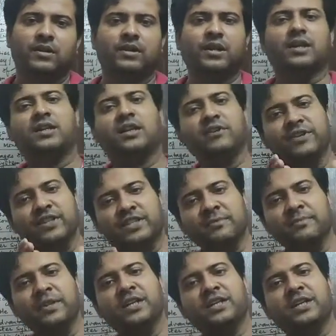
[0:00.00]
the
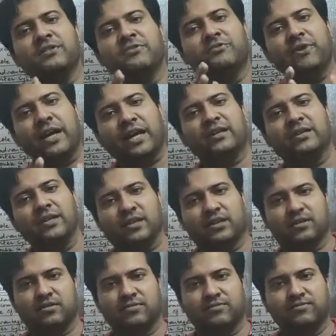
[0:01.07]
divisibility factor
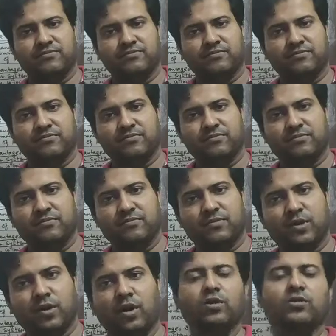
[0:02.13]

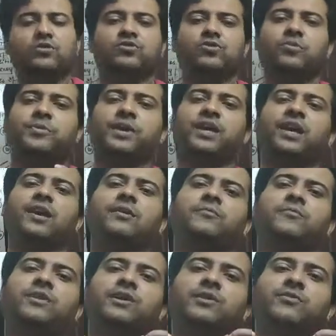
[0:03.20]
also
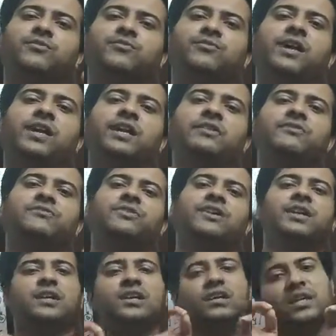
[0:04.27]
became very,
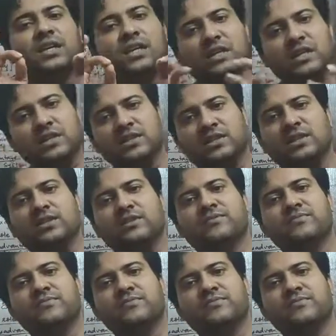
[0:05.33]
very easy.